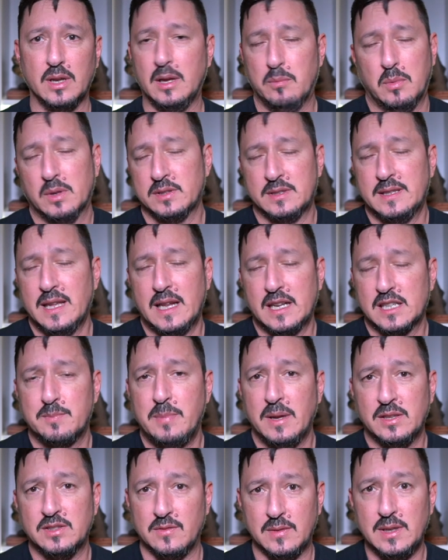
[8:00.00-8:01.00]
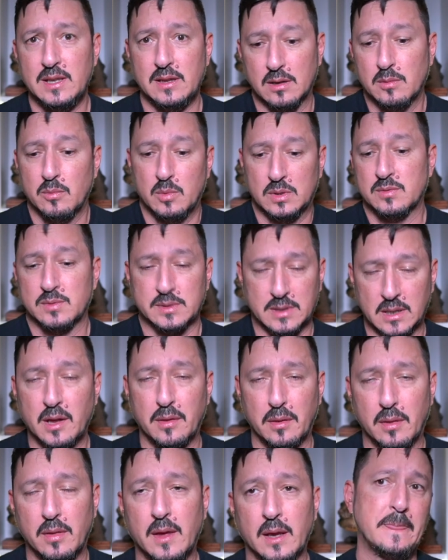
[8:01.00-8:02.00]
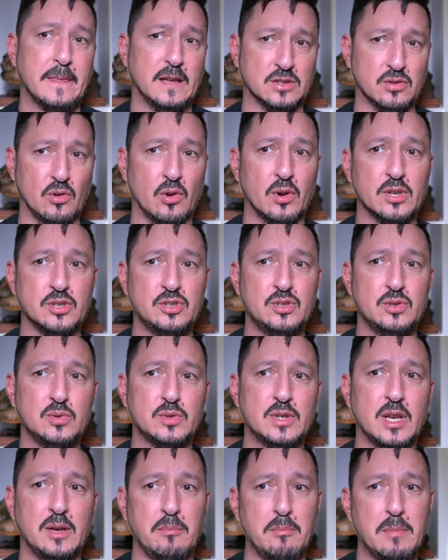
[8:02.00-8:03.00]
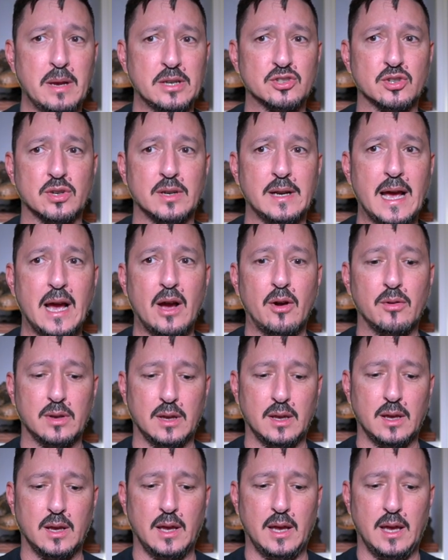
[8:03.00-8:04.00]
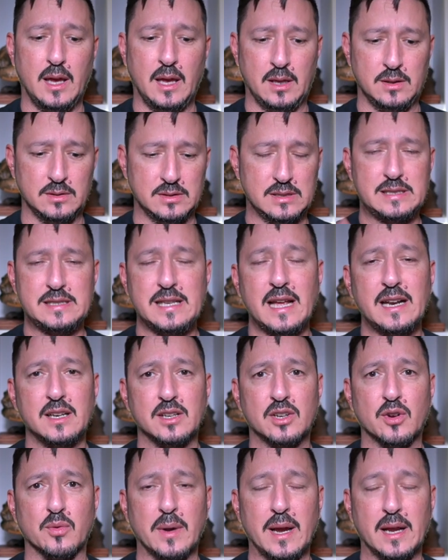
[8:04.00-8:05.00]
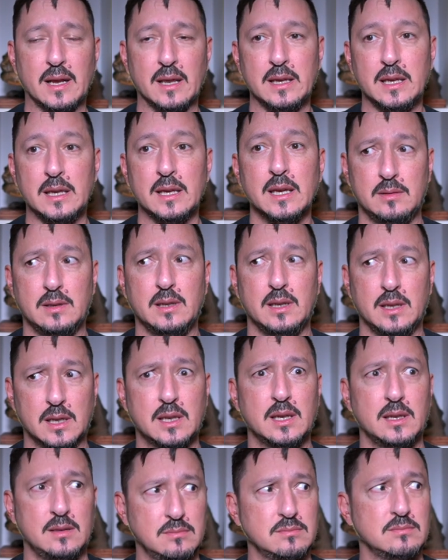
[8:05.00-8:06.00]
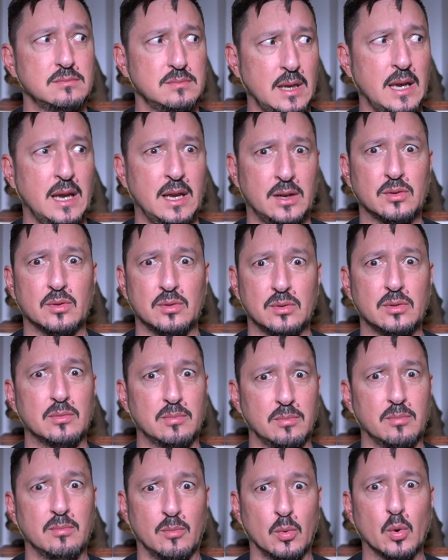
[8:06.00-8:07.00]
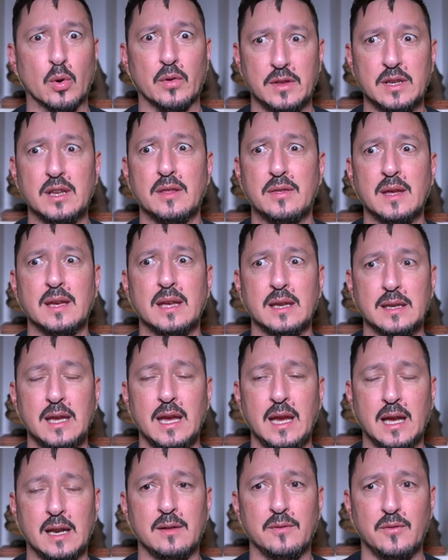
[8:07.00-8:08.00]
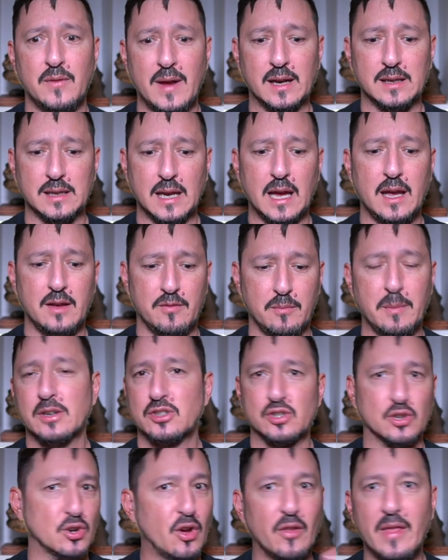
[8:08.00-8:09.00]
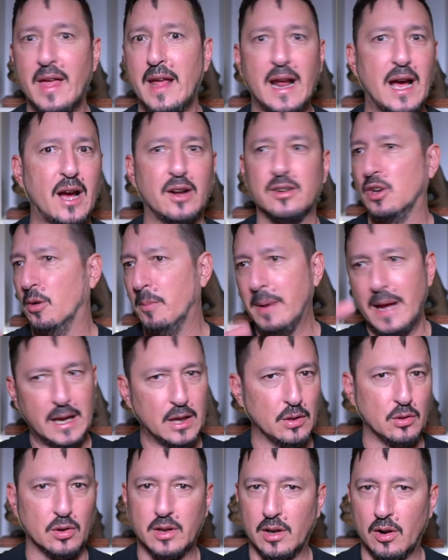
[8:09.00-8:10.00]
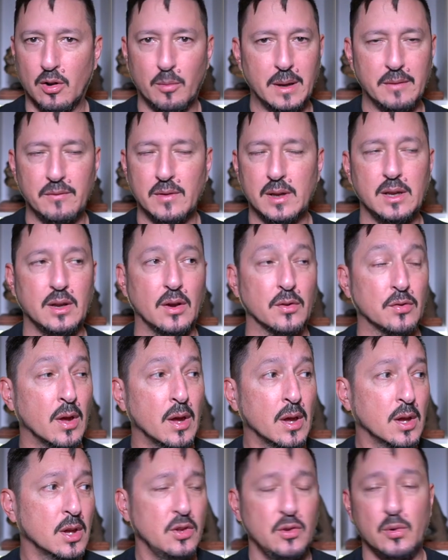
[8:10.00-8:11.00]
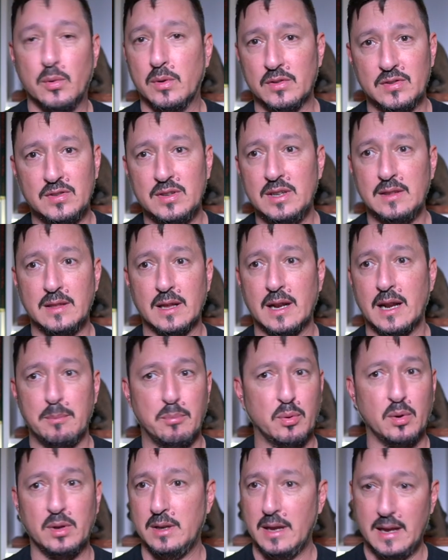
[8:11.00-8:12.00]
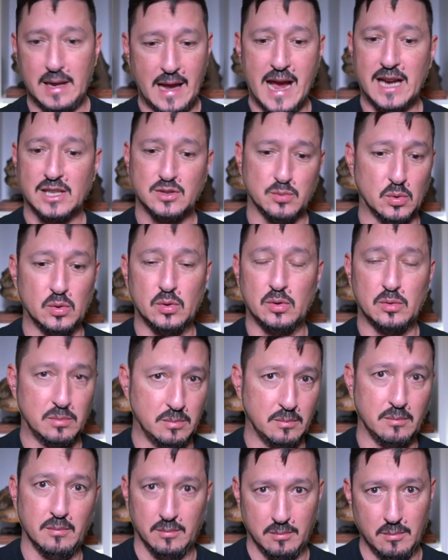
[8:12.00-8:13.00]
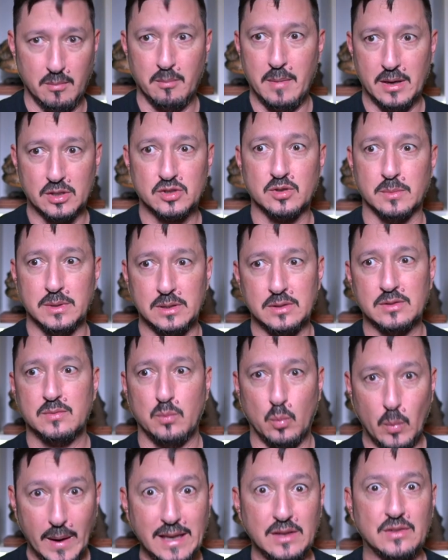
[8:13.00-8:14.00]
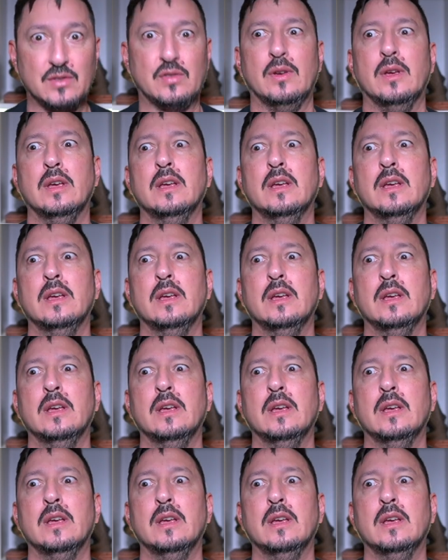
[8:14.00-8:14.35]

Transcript: it wasn't that expensive either, which was another thing. As long as you can measure it out and set it correctly, it can handle more than you think it can. In fact, I have measured all that out. Go back and look at all my videos. You can see that I put actual measurements, weights,